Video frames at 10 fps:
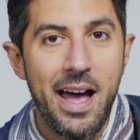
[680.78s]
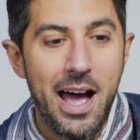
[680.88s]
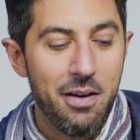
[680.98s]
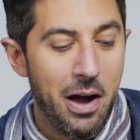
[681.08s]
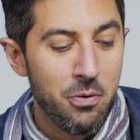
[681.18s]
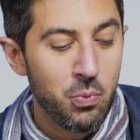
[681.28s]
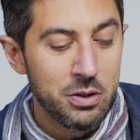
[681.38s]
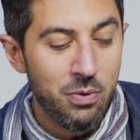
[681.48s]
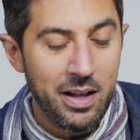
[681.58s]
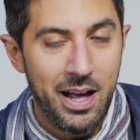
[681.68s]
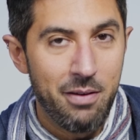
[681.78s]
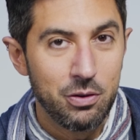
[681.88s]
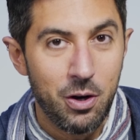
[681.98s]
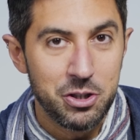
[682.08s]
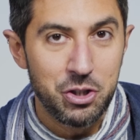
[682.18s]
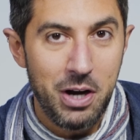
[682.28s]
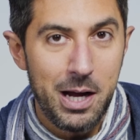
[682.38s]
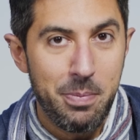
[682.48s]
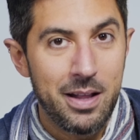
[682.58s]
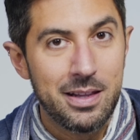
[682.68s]
have. I would rather have a larger
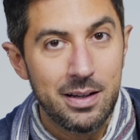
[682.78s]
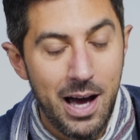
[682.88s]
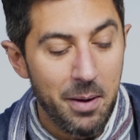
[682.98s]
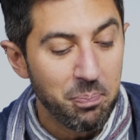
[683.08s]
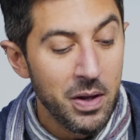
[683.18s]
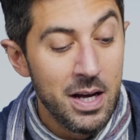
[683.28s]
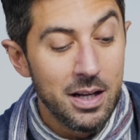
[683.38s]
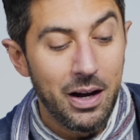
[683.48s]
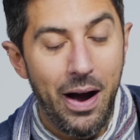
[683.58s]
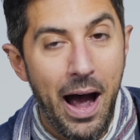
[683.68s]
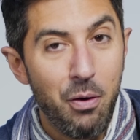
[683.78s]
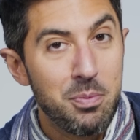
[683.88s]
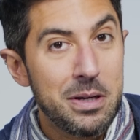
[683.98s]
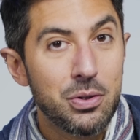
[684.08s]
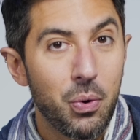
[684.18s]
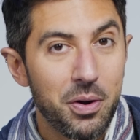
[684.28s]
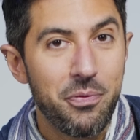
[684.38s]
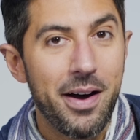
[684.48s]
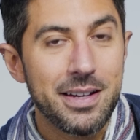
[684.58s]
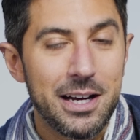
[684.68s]
trackpad than not. Now, I would be totally
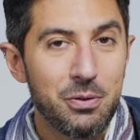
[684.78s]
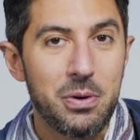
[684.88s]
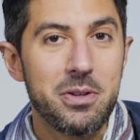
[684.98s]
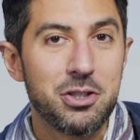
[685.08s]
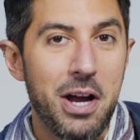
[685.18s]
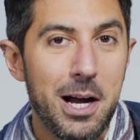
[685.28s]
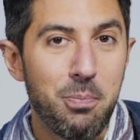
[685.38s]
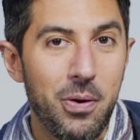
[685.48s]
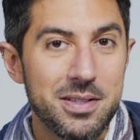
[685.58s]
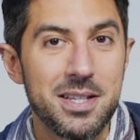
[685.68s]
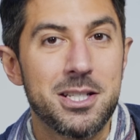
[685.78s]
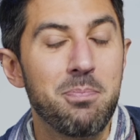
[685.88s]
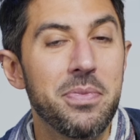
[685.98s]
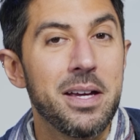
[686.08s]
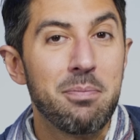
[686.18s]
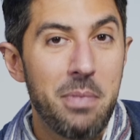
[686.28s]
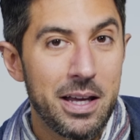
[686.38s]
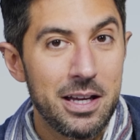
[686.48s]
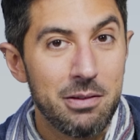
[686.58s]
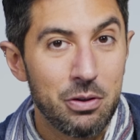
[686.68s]
fine getting rid of the track point system and
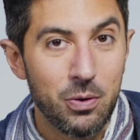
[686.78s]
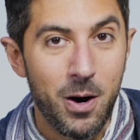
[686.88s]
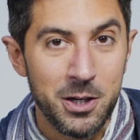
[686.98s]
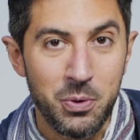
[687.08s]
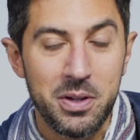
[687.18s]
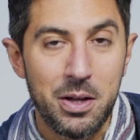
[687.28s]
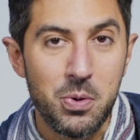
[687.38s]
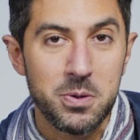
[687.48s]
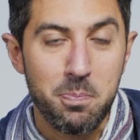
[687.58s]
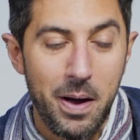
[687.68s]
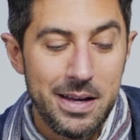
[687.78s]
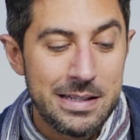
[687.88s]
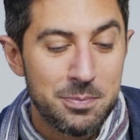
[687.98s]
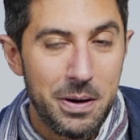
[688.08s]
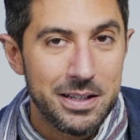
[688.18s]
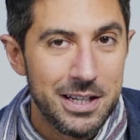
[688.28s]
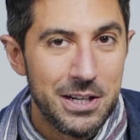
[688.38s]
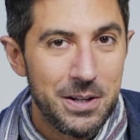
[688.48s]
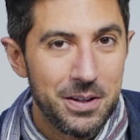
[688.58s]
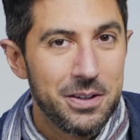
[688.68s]
making it even larger without those buttons, but
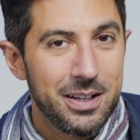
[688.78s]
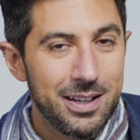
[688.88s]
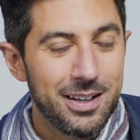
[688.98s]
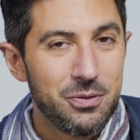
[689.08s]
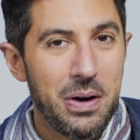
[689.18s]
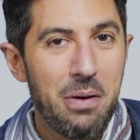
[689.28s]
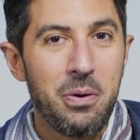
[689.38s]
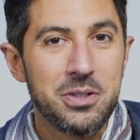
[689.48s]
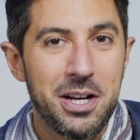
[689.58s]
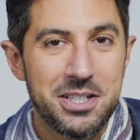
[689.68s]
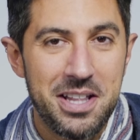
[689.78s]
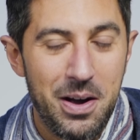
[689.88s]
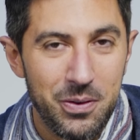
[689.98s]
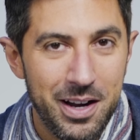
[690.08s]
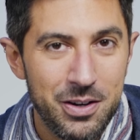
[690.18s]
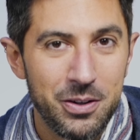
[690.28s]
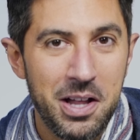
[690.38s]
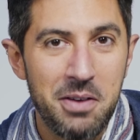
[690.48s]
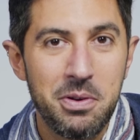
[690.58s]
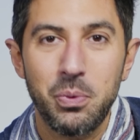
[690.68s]
I won't touch that one. I know a
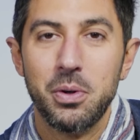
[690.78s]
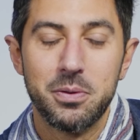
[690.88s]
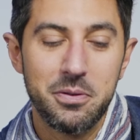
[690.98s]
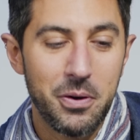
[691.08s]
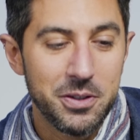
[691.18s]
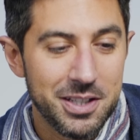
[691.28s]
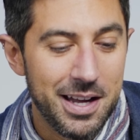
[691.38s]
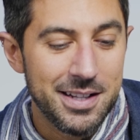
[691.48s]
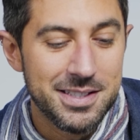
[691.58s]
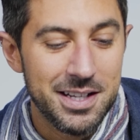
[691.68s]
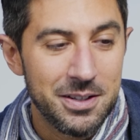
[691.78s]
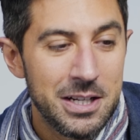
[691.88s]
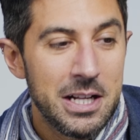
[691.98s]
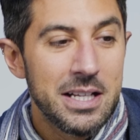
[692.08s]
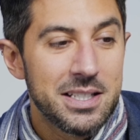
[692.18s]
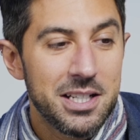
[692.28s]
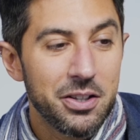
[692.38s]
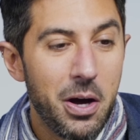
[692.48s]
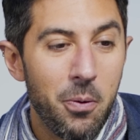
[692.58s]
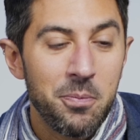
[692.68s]
lot of you will revolt against it.
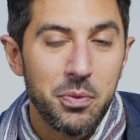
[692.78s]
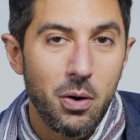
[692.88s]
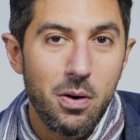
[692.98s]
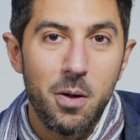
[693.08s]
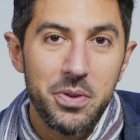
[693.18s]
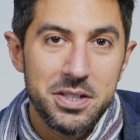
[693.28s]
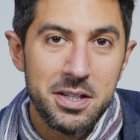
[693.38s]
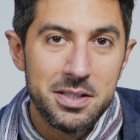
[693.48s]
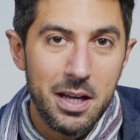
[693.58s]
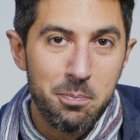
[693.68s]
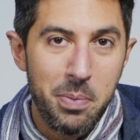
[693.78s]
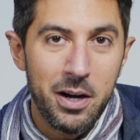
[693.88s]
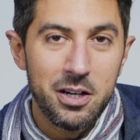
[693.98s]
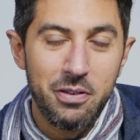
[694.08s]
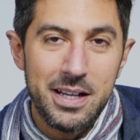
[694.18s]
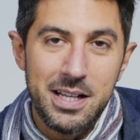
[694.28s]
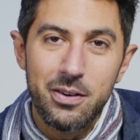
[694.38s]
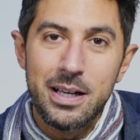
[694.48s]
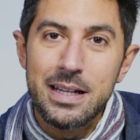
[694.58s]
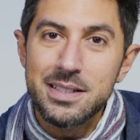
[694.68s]
Still though, overall, this is a better device.
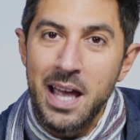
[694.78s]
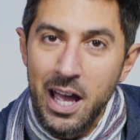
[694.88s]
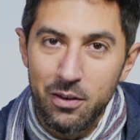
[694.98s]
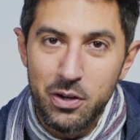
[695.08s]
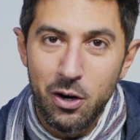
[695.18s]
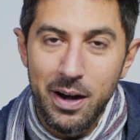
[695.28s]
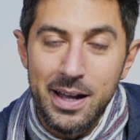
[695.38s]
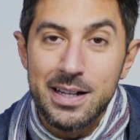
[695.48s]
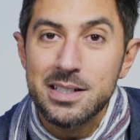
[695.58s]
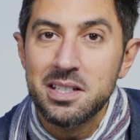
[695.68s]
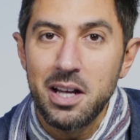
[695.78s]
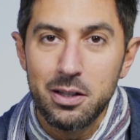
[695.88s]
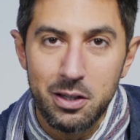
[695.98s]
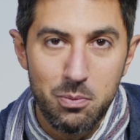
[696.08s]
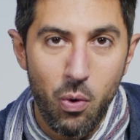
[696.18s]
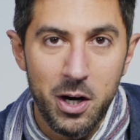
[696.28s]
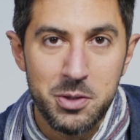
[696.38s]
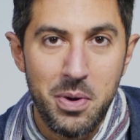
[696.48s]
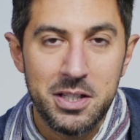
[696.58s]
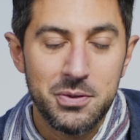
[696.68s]
Now it is heavier and it's slightly more
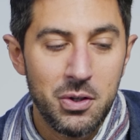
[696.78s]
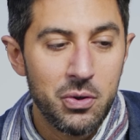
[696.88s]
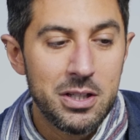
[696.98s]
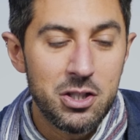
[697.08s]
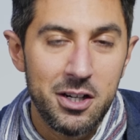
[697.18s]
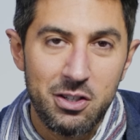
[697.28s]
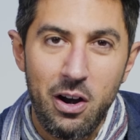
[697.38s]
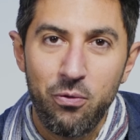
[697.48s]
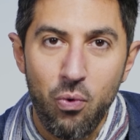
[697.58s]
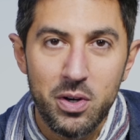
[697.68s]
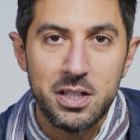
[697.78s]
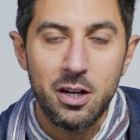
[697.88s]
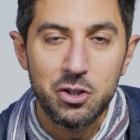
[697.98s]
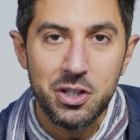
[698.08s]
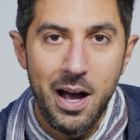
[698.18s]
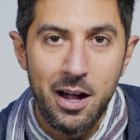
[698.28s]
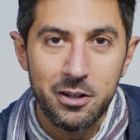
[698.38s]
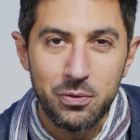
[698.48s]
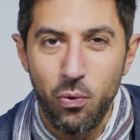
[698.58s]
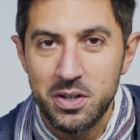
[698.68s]
expensive. So this starts around $1,400,
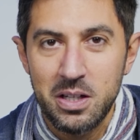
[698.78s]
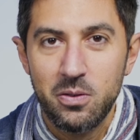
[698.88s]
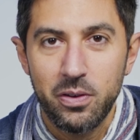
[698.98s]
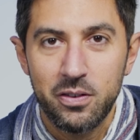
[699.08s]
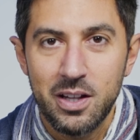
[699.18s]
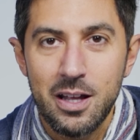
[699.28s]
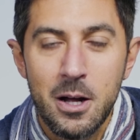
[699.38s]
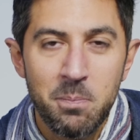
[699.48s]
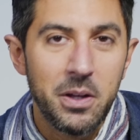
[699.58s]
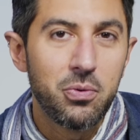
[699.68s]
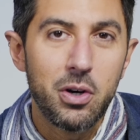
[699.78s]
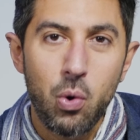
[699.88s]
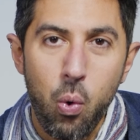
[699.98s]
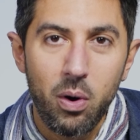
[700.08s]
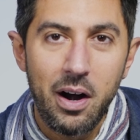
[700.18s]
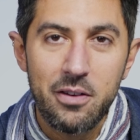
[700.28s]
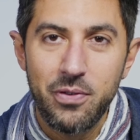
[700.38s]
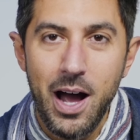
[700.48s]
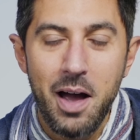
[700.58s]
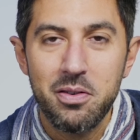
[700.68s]
$1,450. That's for the Core
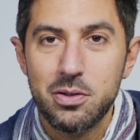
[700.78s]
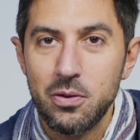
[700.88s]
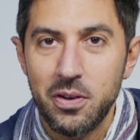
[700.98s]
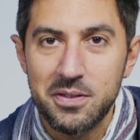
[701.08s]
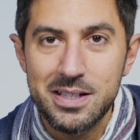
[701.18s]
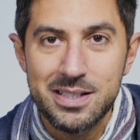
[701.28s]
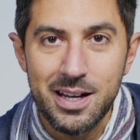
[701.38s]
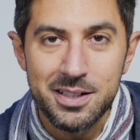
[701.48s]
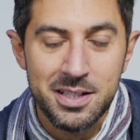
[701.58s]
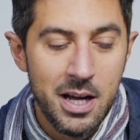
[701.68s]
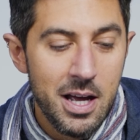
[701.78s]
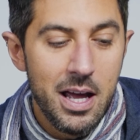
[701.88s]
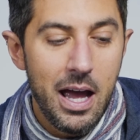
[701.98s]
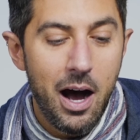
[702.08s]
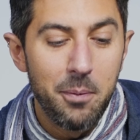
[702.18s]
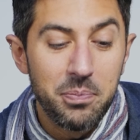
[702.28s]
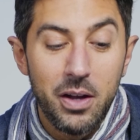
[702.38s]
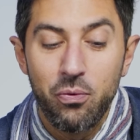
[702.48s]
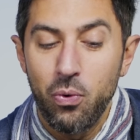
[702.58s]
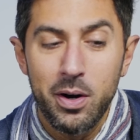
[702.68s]
i5 and 256. Um,
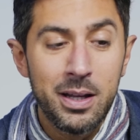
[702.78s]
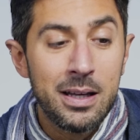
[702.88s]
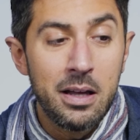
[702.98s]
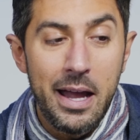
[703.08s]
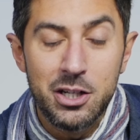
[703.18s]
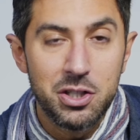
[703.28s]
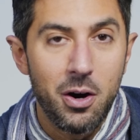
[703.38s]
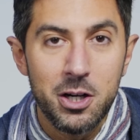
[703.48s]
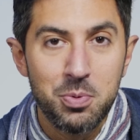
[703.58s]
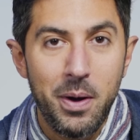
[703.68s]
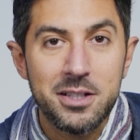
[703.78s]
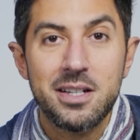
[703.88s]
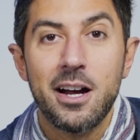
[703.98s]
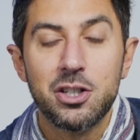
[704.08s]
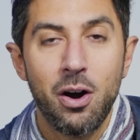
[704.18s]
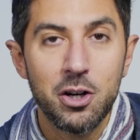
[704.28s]
for the HDR display, it's an extra